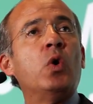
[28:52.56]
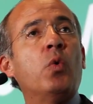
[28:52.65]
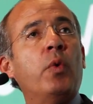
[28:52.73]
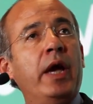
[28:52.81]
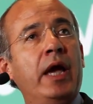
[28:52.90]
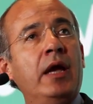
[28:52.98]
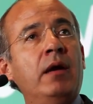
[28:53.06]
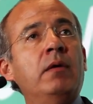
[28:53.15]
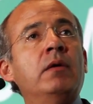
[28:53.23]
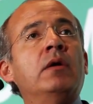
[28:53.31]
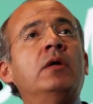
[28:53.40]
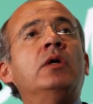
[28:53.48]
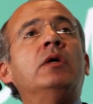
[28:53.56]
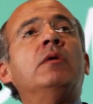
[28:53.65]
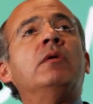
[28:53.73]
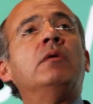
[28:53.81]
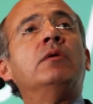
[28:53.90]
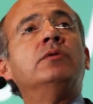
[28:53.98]
we
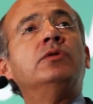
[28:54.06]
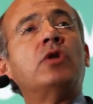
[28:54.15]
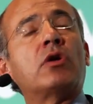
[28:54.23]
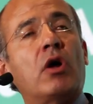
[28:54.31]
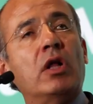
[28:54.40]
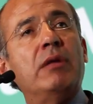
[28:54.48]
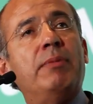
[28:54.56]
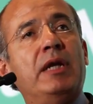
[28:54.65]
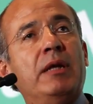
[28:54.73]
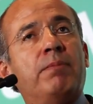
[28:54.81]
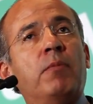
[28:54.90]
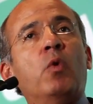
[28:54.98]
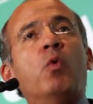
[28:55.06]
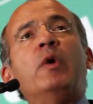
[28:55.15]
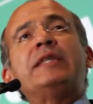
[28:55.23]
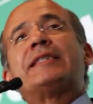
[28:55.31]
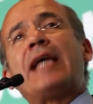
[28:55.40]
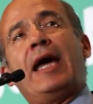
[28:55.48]
not only believe,
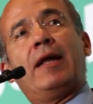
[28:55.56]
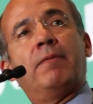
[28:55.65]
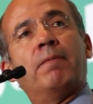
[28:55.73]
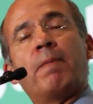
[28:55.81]
we say